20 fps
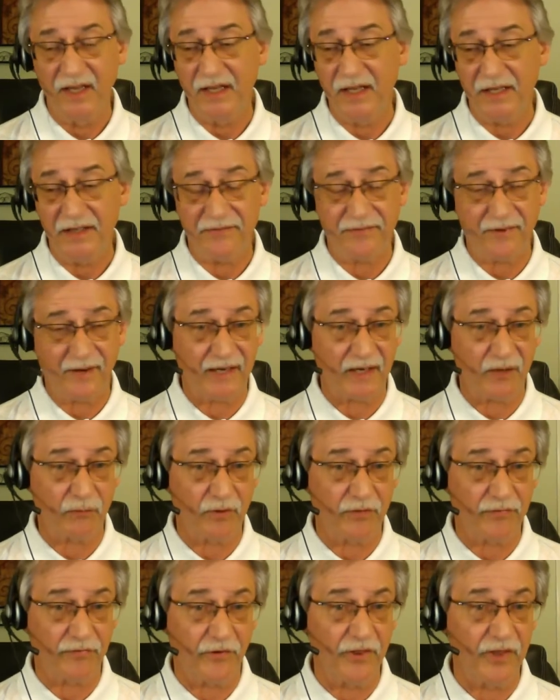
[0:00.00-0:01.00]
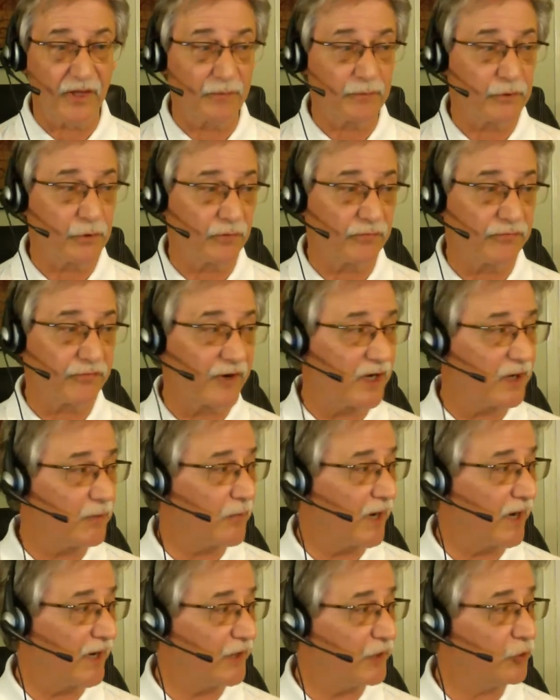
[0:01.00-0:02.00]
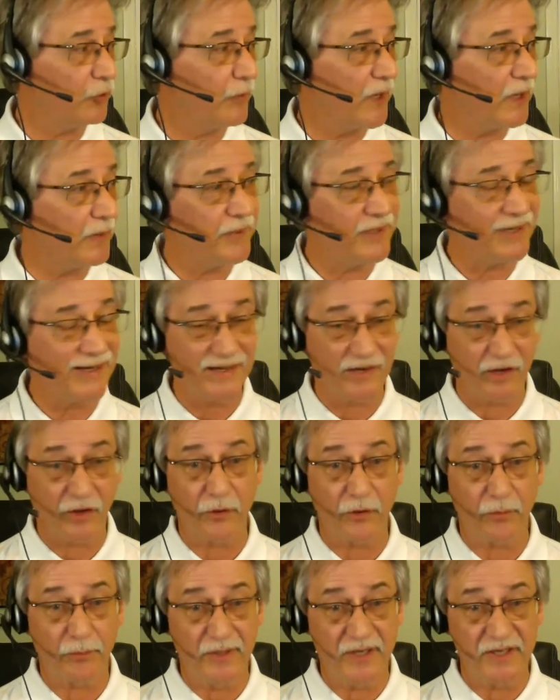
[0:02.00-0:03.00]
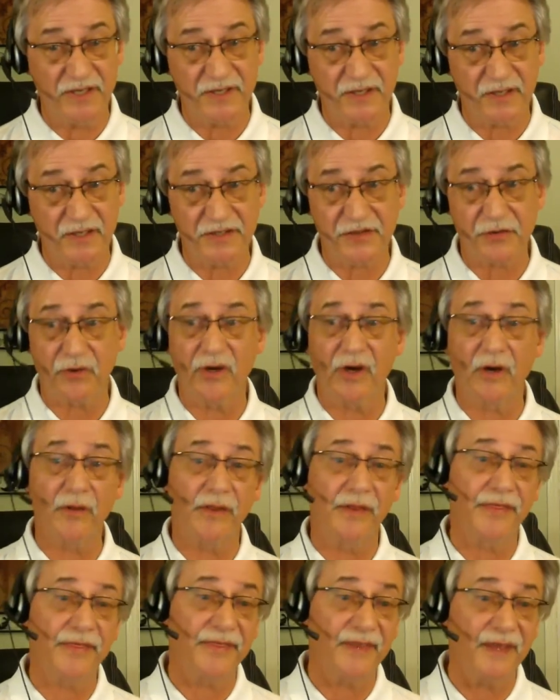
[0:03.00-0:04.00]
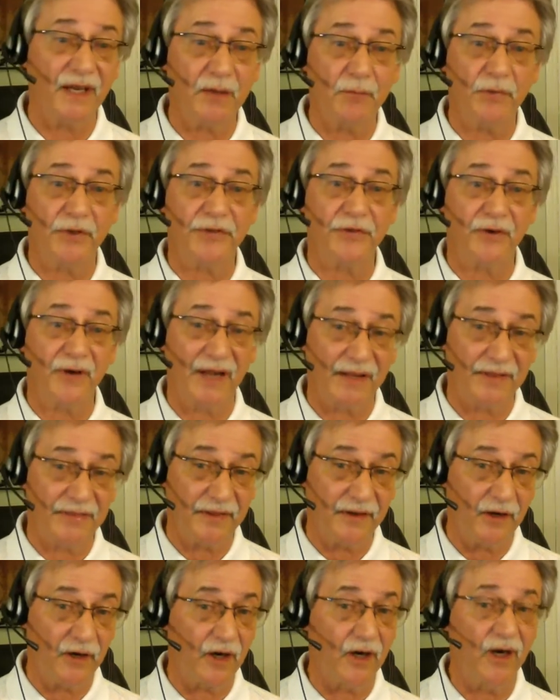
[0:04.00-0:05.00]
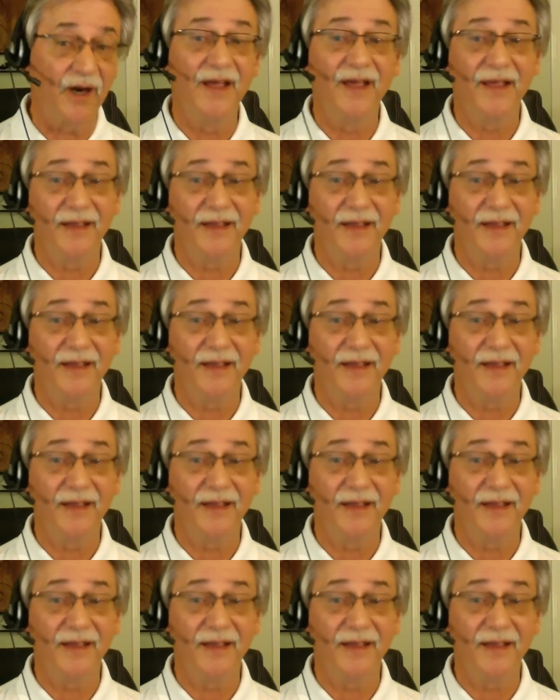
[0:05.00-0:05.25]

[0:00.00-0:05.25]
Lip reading: If I can refer them to a friend of mine who may be in another business or another thing, but they're not there,